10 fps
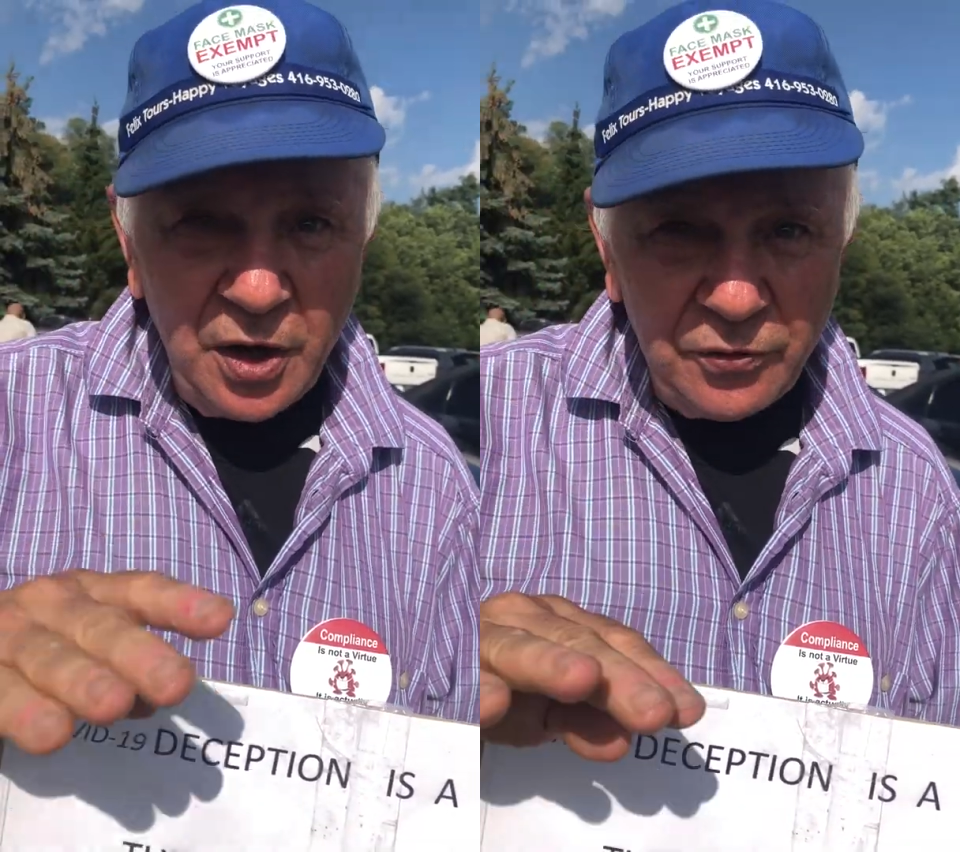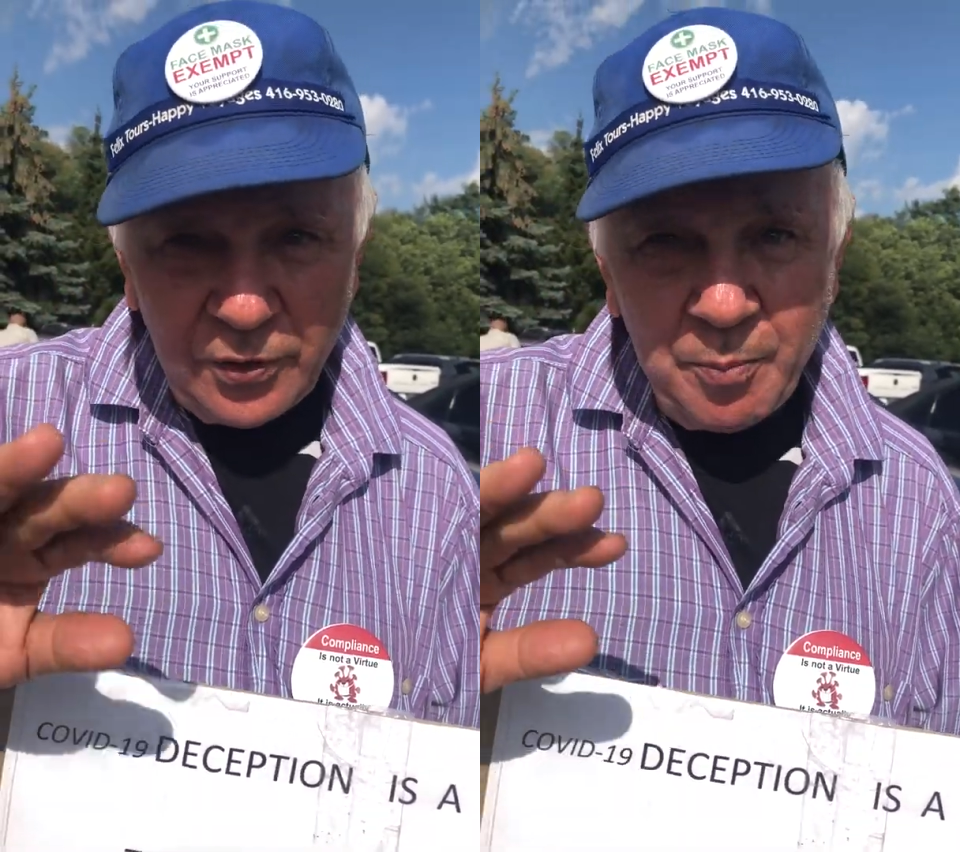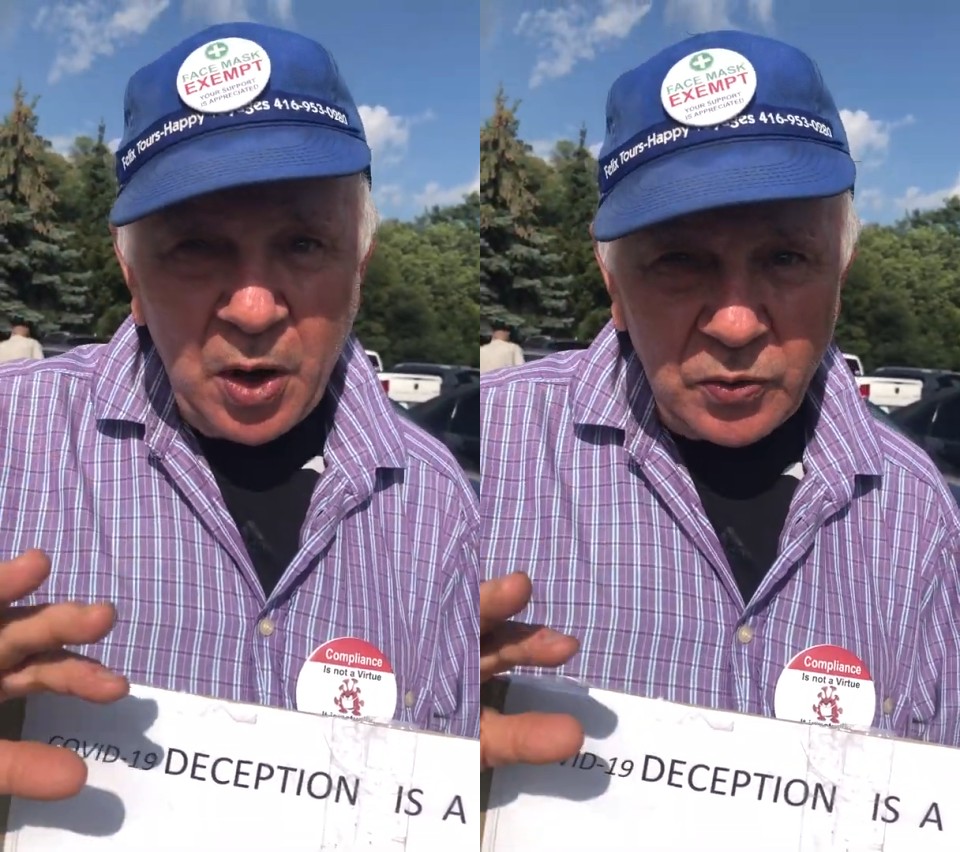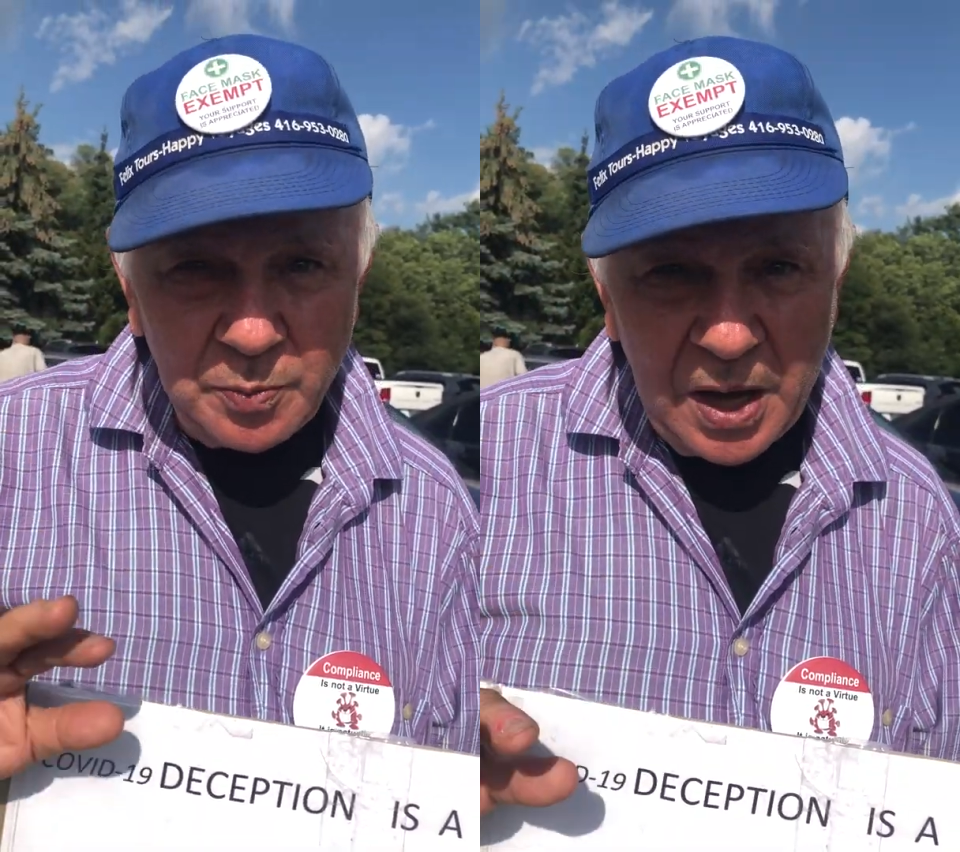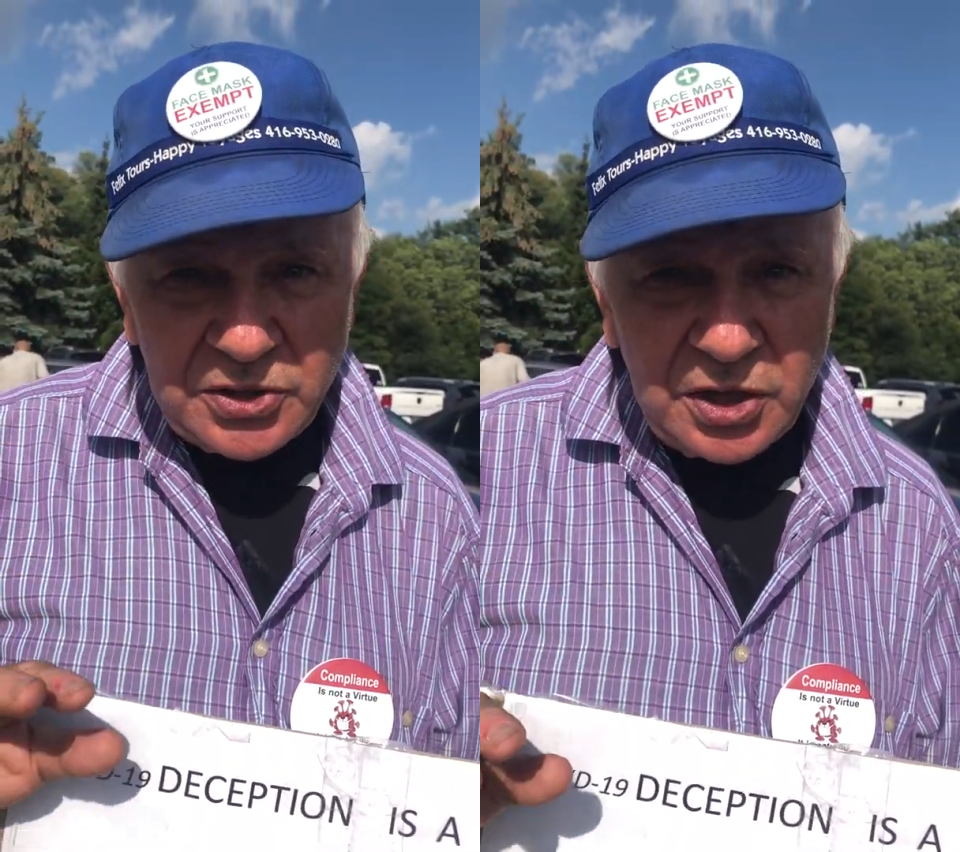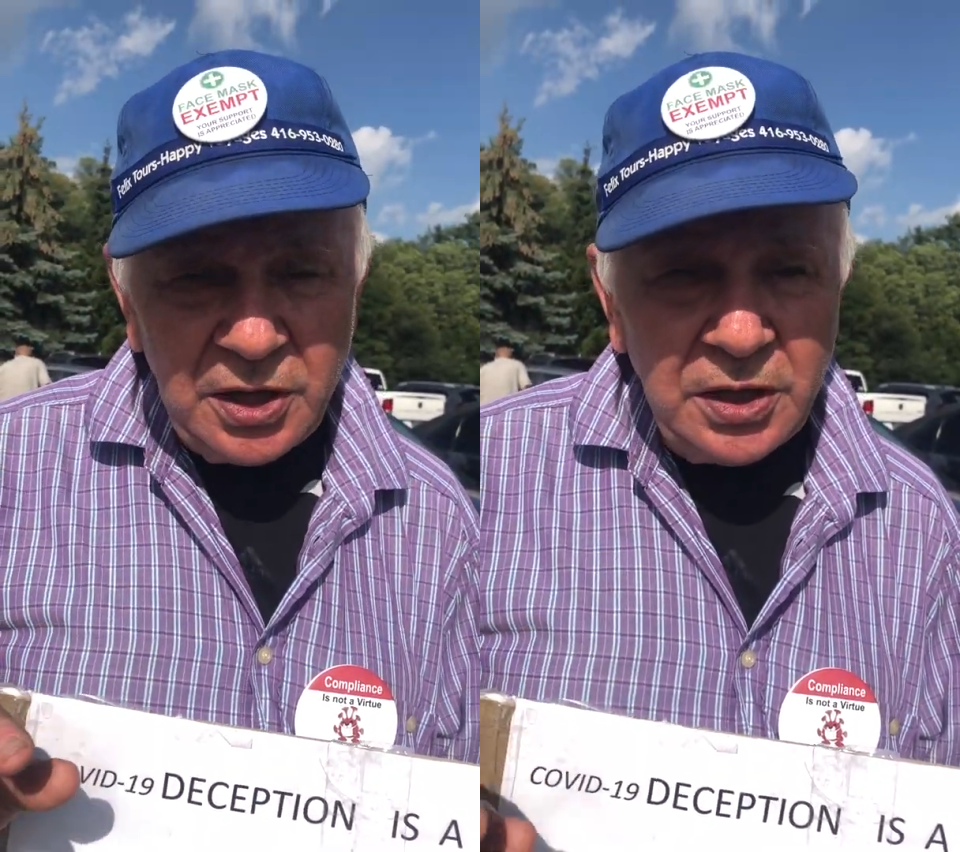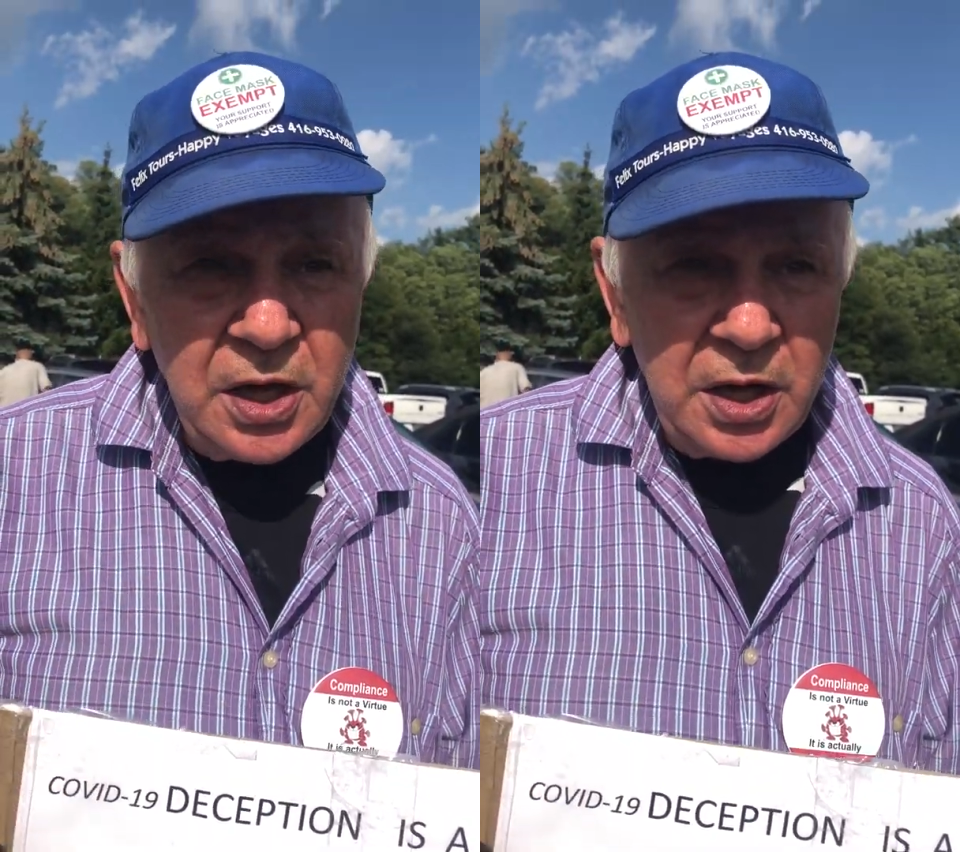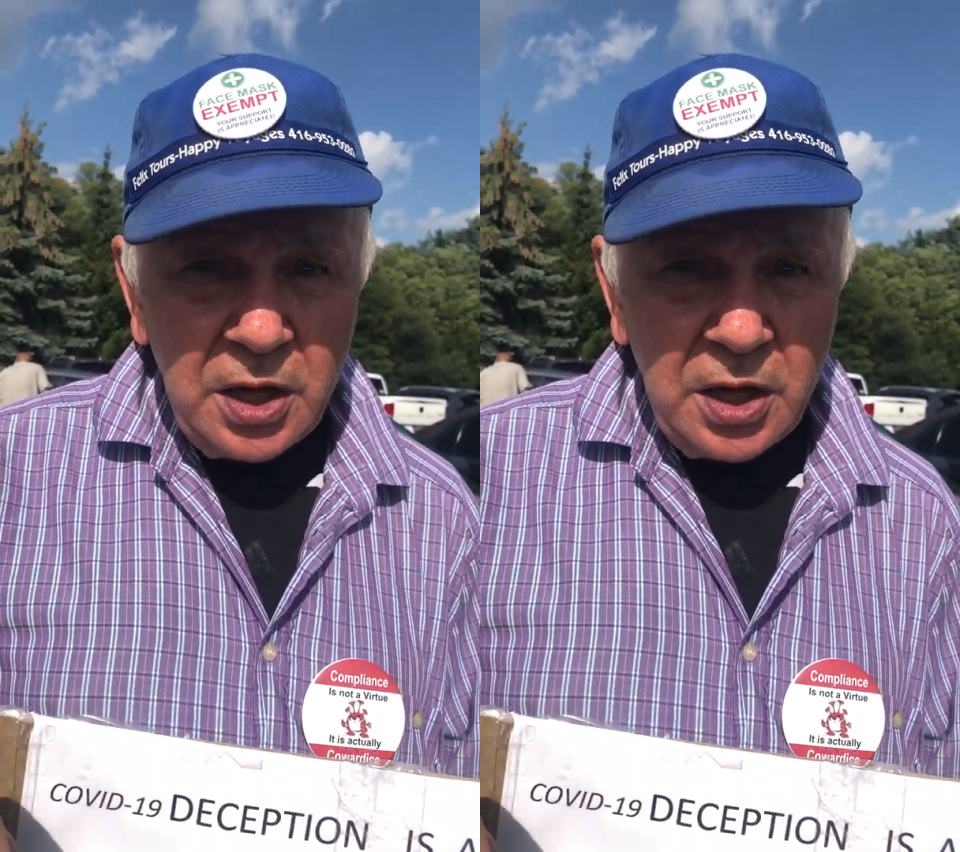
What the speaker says: of about masking,